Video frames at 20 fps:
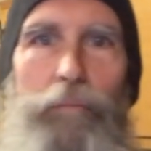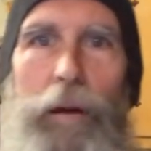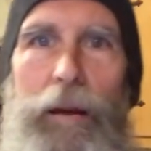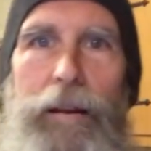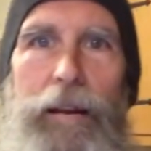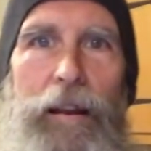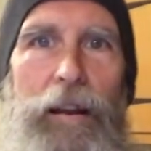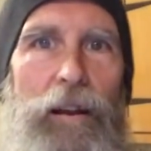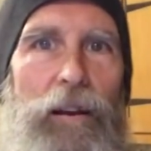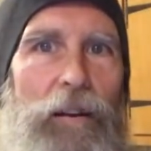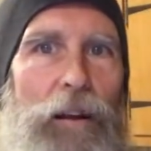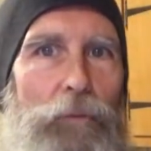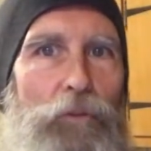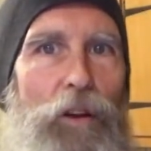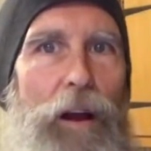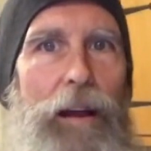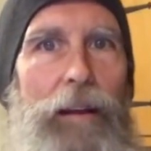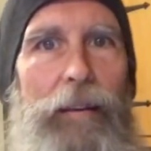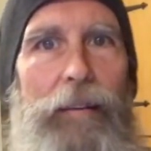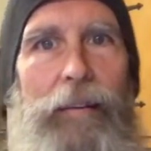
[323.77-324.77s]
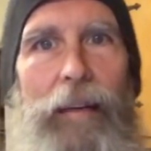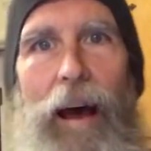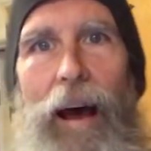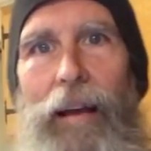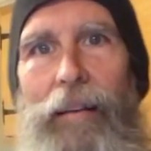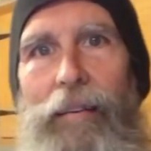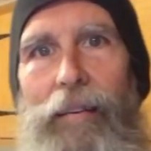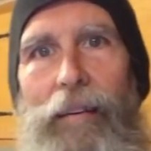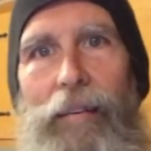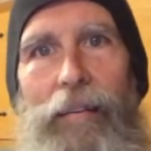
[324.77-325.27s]
been here and I'm trying to
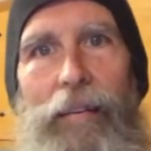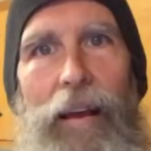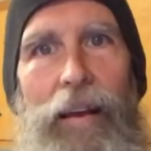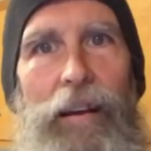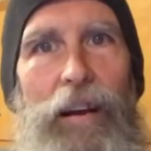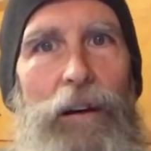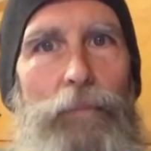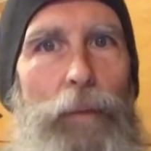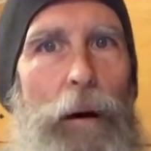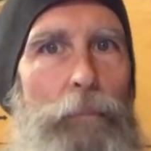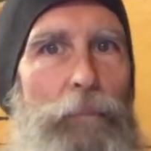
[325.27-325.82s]
size this thing up,